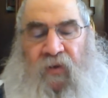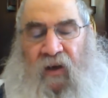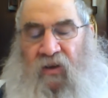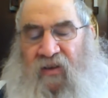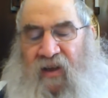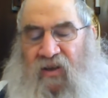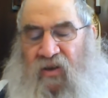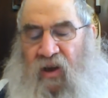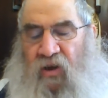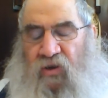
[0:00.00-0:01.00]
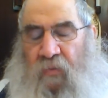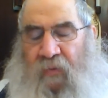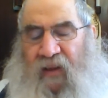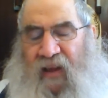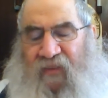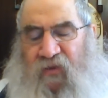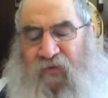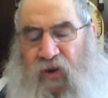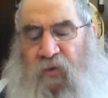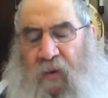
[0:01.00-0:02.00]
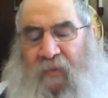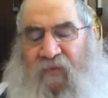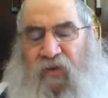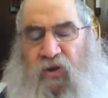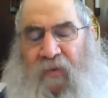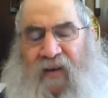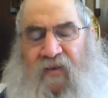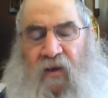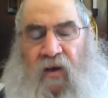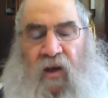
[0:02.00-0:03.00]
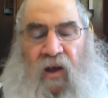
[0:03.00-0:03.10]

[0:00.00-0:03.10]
That says so. We maybe have to first be mafresh Maisa.